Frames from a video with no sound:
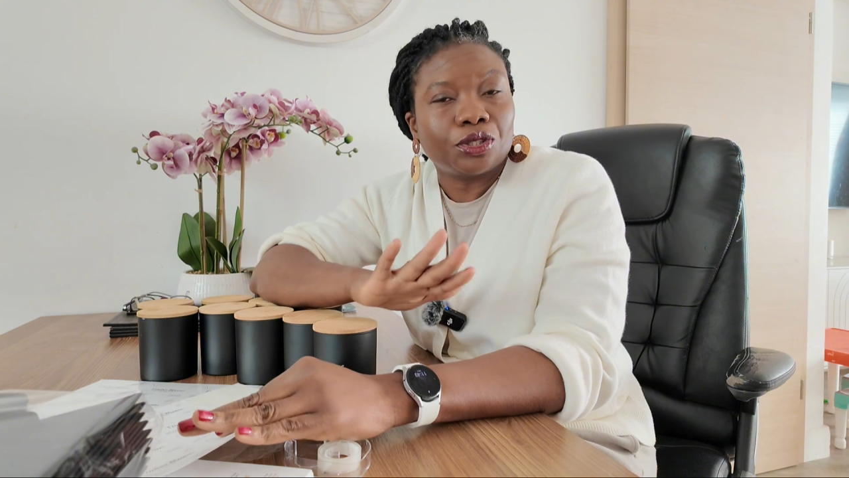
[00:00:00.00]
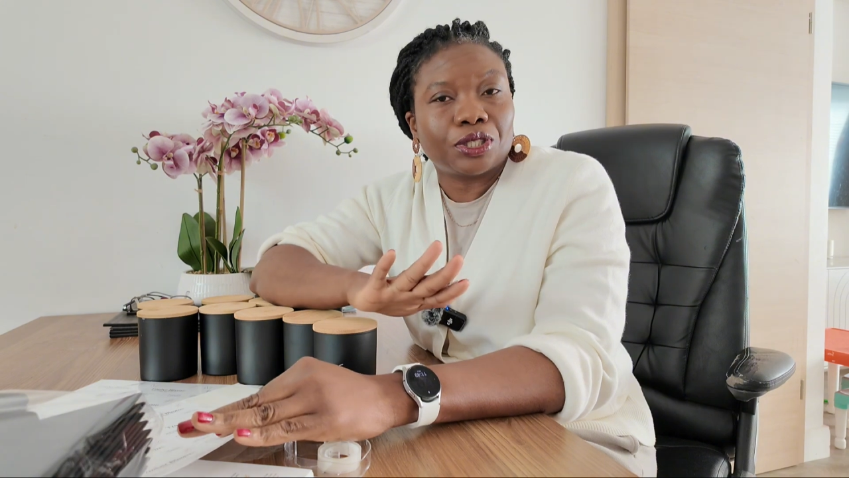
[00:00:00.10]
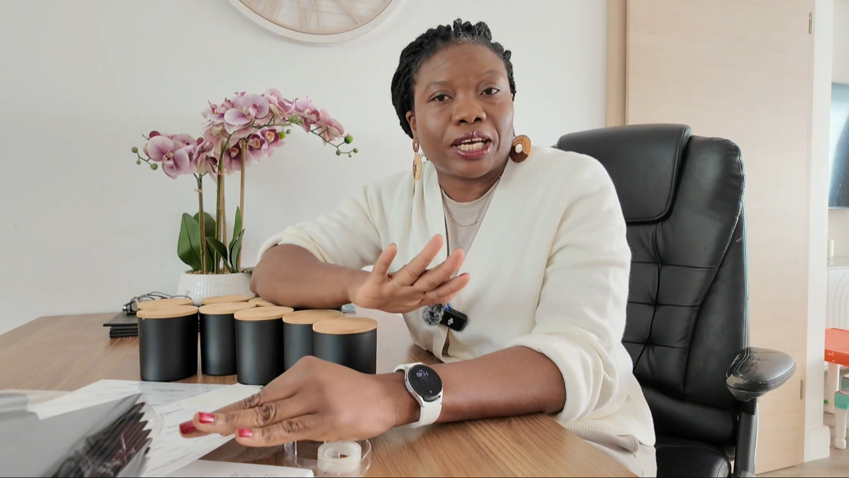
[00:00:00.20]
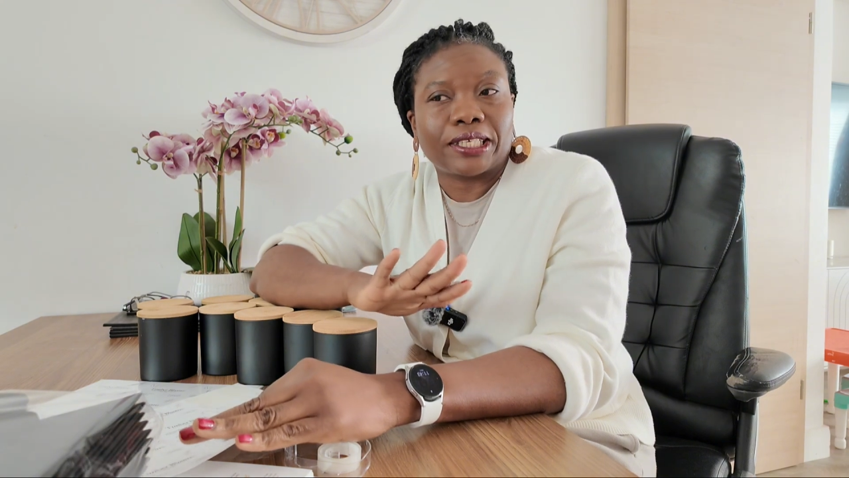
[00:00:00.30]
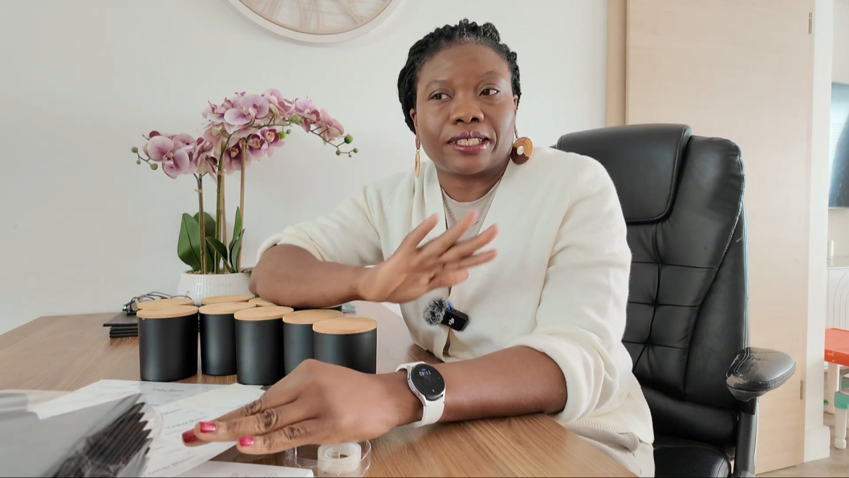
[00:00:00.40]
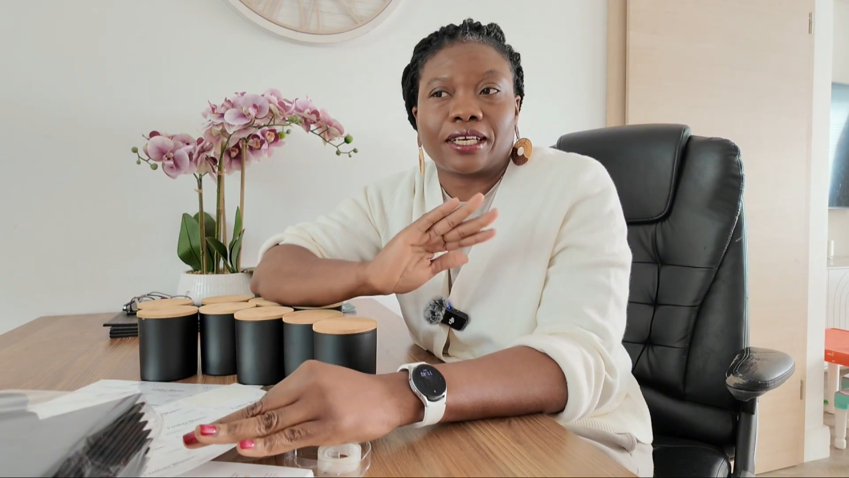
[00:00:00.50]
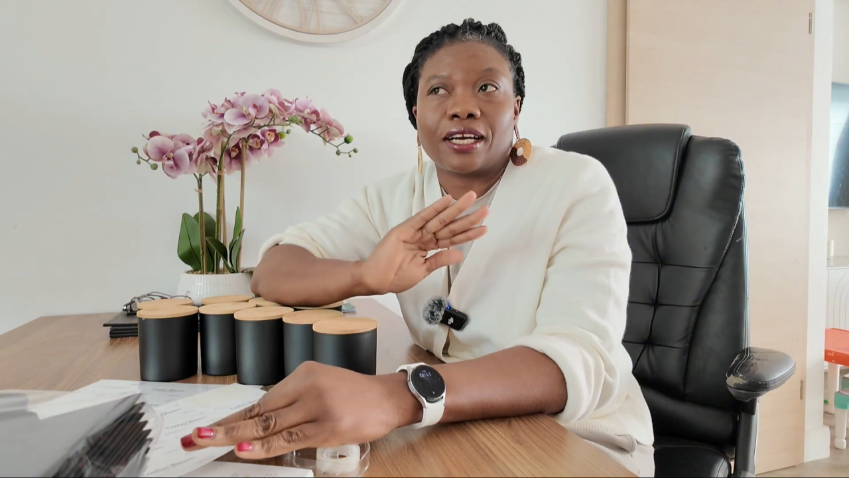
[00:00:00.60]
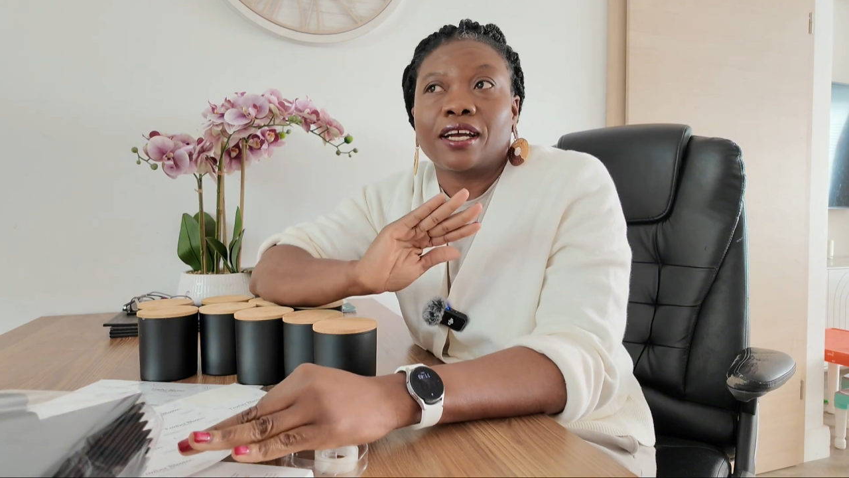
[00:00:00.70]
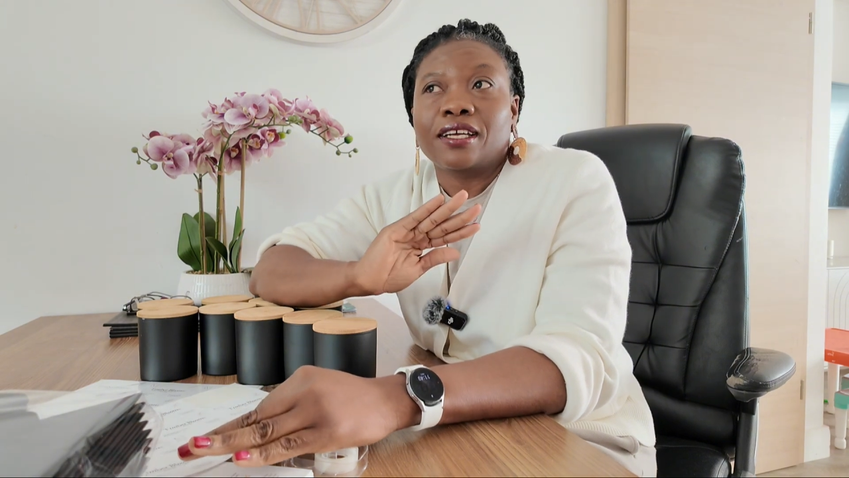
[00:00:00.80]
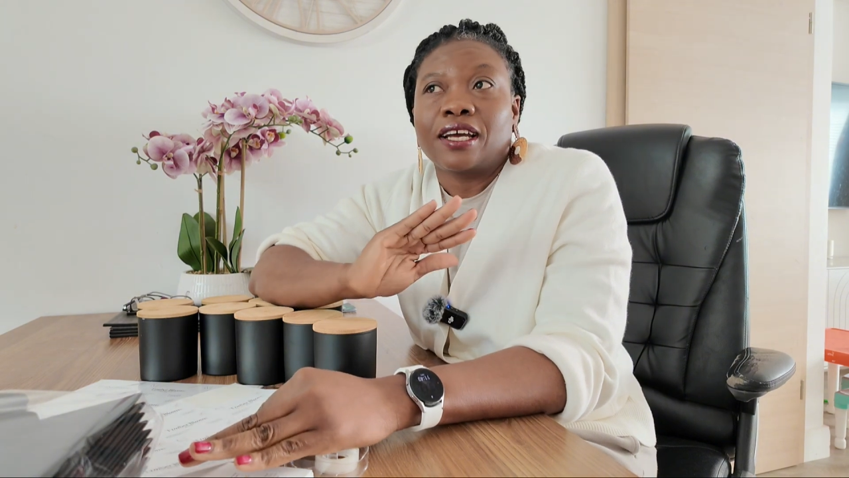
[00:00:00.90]
you guys
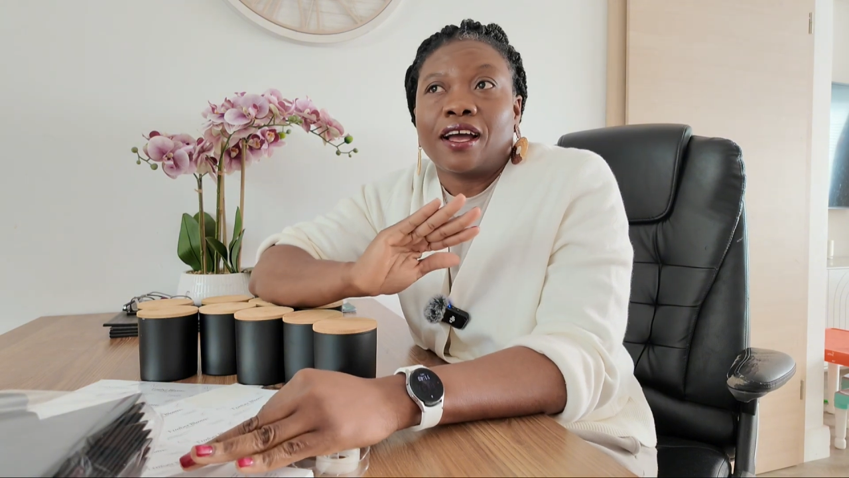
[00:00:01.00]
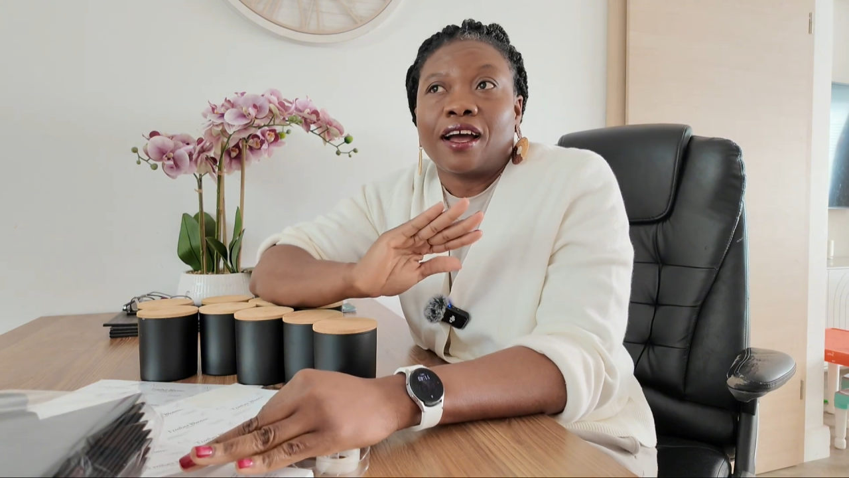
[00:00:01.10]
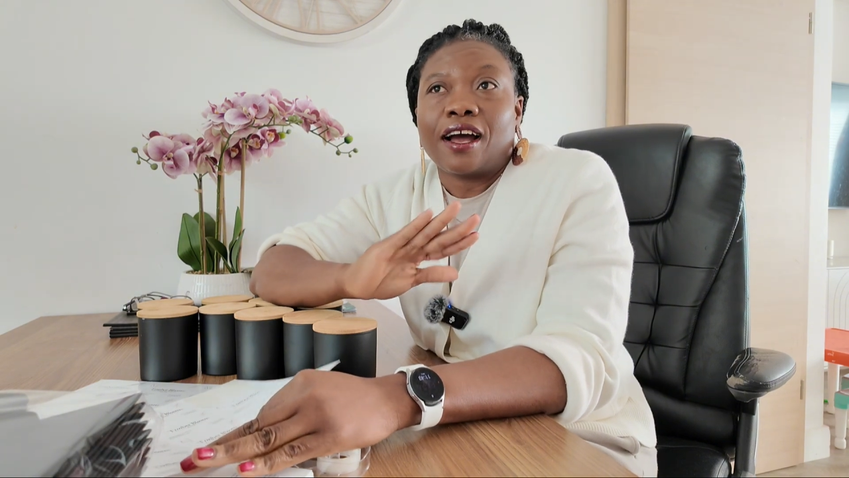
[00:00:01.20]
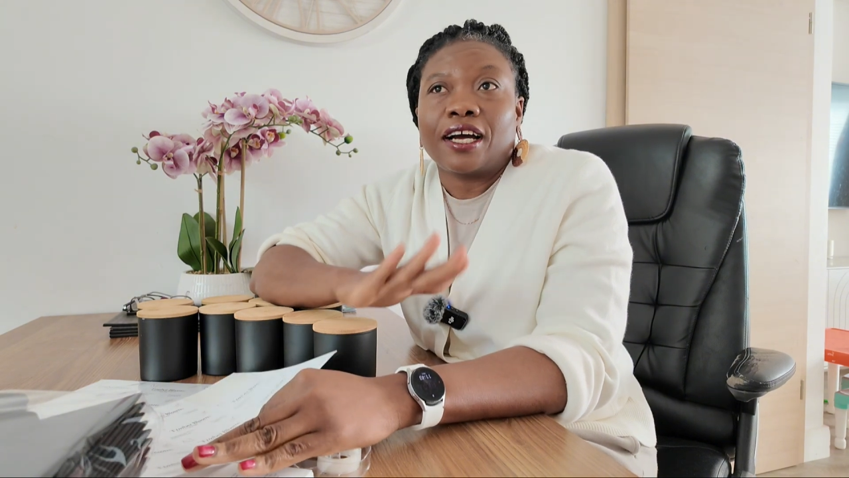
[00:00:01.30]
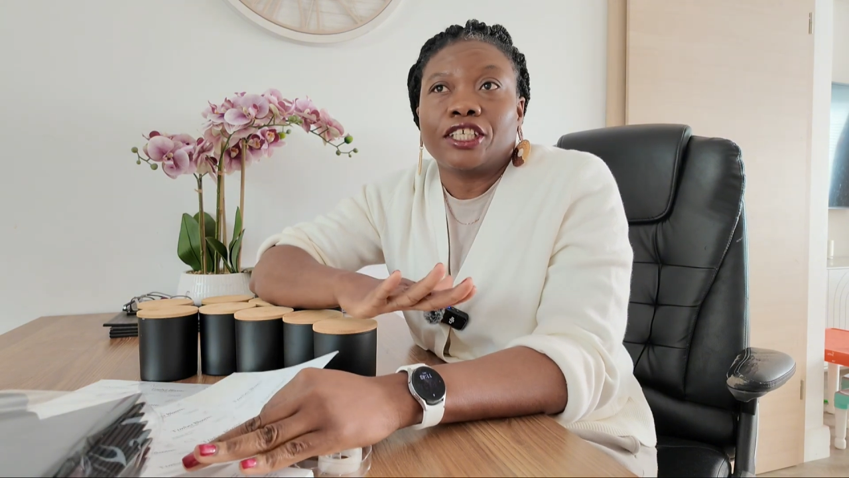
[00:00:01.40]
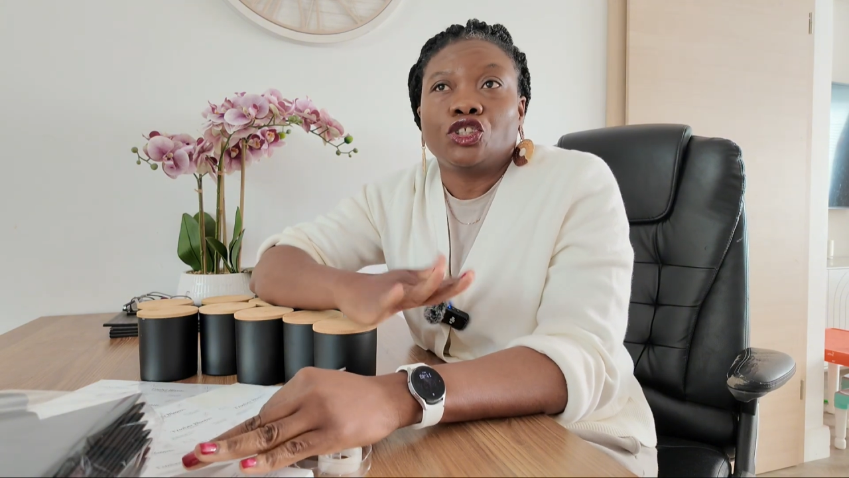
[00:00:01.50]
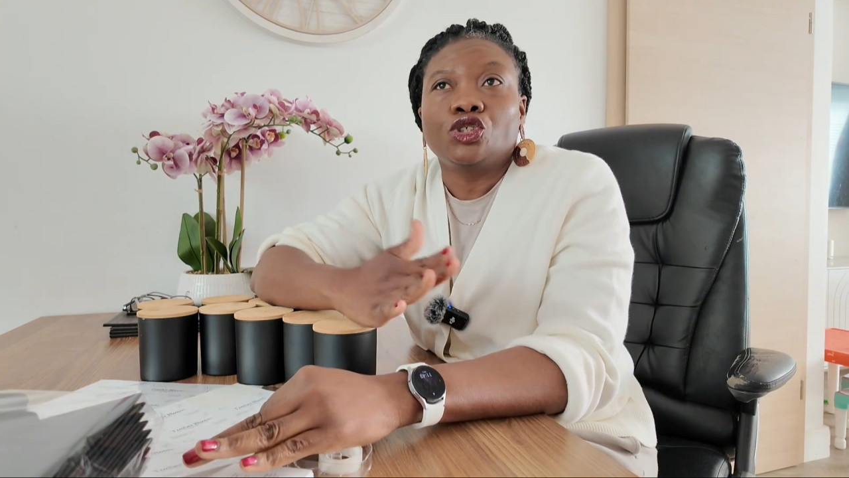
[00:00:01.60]
that I